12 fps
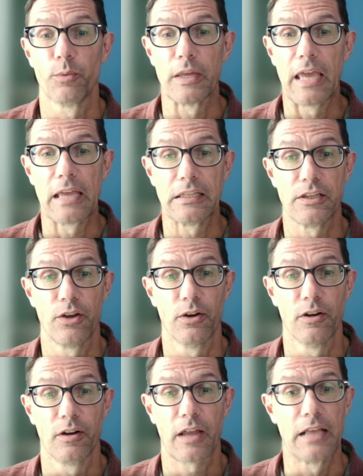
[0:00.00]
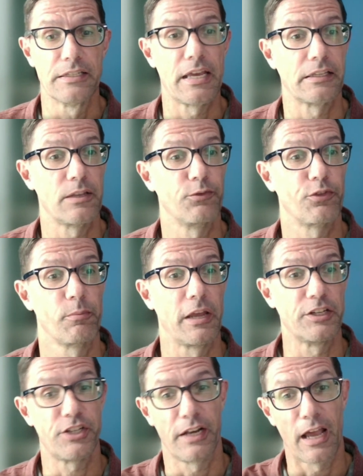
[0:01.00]
get your contact
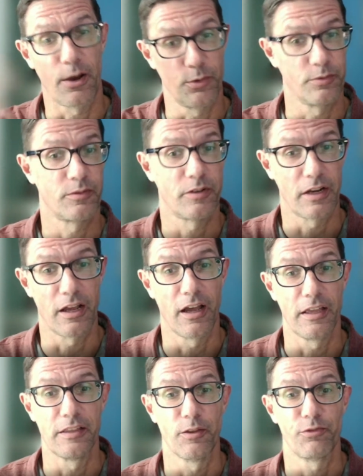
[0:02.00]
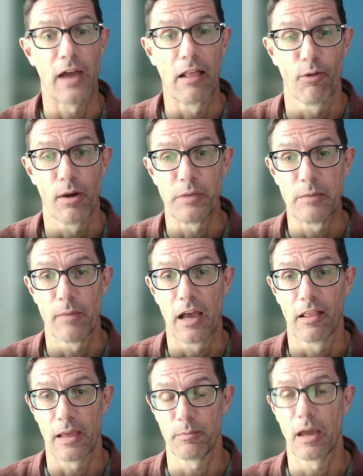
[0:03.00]
information out in the follow-up
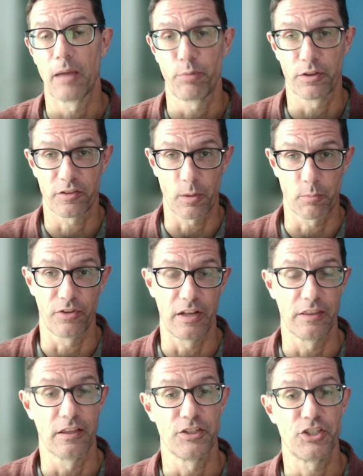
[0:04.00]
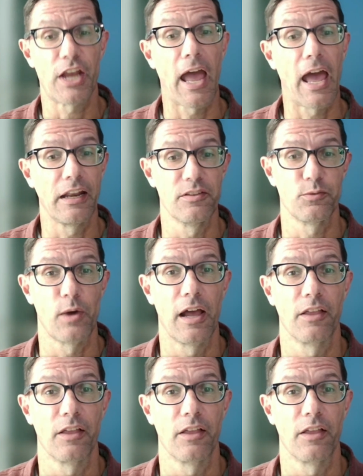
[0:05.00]
email. I put some of it in the chat as well.